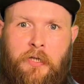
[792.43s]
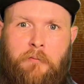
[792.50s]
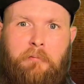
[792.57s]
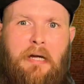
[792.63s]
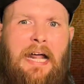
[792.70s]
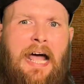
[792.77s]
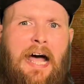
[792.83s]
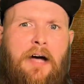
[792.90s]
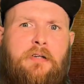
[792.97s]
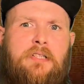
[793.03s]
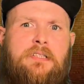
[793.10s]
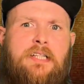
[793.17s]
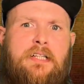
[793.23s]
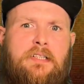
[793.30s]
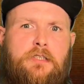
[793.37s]
But how does
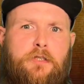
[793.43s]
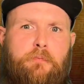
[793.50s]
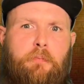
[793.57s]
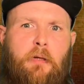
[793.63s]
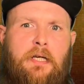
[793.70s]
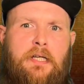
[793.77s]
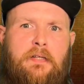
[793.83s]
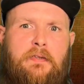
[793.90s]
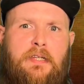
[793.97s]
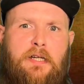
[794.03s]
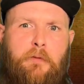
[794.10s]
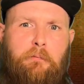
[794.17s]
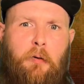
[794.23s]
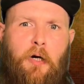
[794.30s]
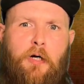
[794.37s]
that explain the
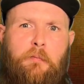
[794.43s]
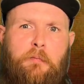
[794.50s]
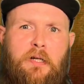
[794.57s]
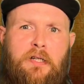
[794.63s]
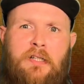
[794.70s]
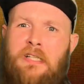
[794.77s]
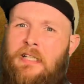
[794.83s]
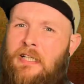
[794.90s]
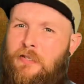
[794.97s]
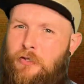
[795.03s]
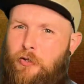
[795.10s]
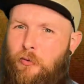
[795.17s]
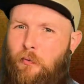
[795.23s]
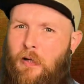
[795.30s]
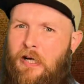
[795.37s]
apartment and
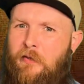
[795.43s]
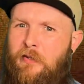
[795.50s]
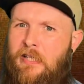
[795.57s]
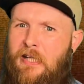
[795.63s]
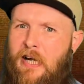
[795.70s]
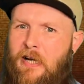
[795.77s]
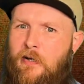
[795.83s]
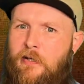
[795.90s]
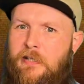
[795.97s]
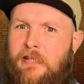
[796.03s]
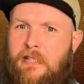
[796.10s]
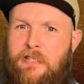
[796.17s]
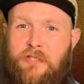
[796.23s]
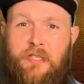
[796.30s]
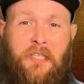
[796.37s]
surrounding
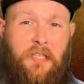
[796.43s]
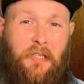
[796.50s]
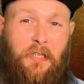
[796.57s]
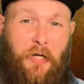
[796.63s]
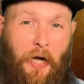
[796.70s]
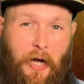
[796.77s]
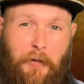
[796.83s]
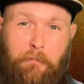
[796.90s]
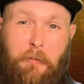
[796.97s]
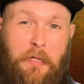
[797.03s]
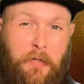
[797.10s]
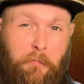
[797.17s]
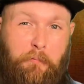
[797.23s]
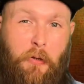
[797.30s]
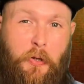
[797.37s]
areas not
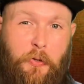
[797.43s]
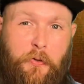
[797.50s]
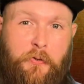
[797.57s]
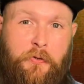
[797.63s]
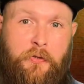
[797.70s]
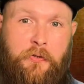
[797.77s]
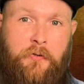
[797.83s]
being burned?